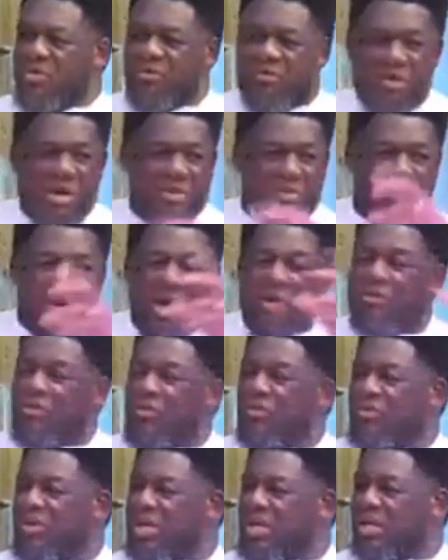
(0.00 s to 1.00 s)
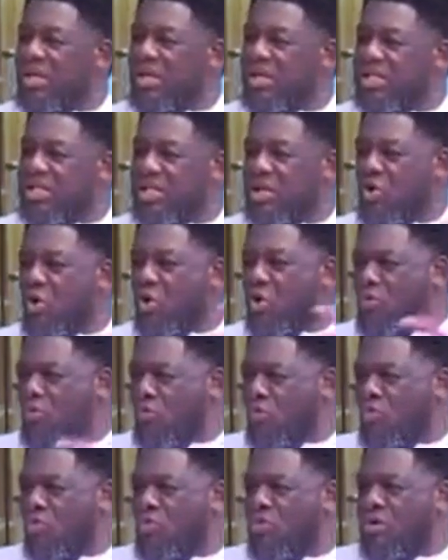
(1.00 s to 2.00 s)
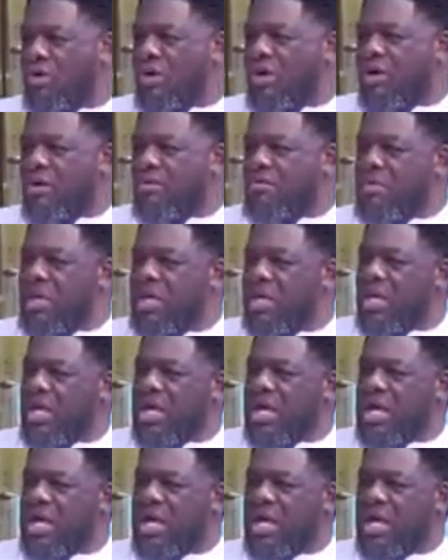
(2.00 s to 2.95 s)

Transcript: o fra me wife o fie se omo me